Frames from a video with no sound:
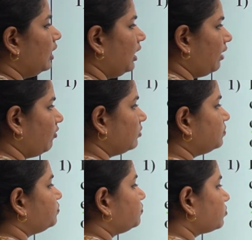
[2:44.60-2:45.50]
level.
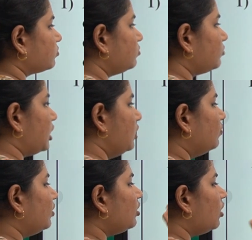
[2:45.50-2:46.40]

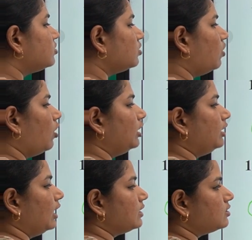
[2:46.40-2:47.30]
We will also call
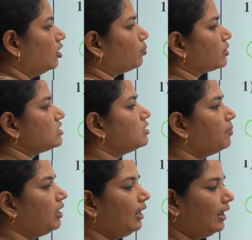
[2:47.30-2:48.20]
it as your
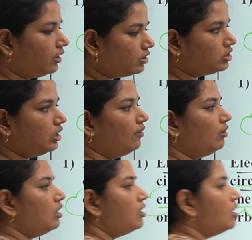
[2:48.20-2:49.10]
principal energy level,